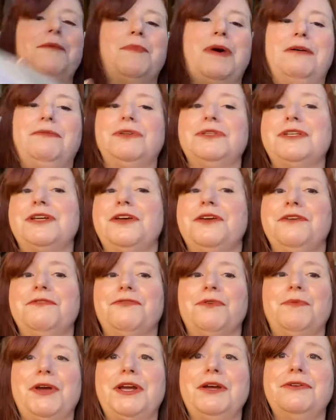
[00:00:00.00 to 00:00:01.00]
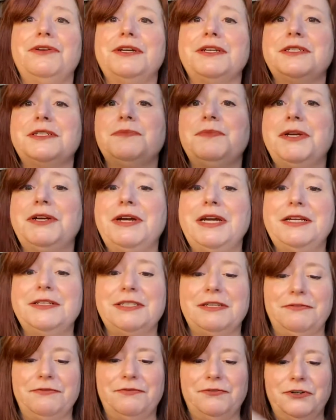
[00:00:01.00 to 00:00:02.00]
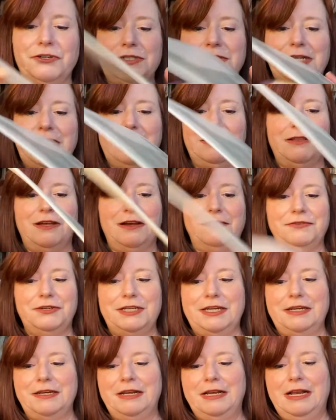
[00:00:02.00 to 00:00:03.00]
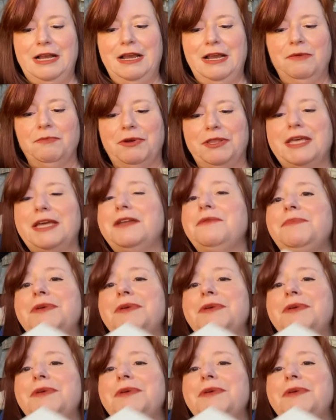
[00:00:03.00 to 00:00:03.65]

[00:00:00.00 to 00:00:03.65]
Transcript: I will tell you from my own experience, at first I loved it, but then it